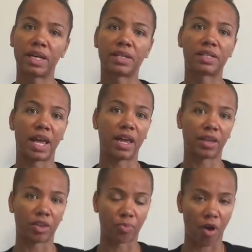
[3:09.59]

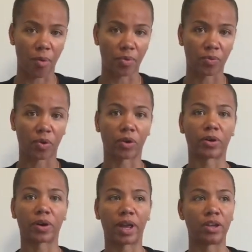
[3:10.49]
saying the proper
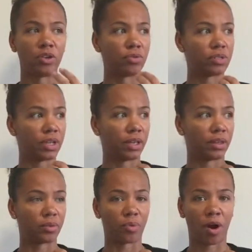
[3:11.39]
word and
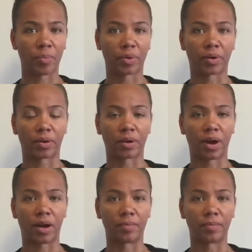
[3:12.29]
using the proper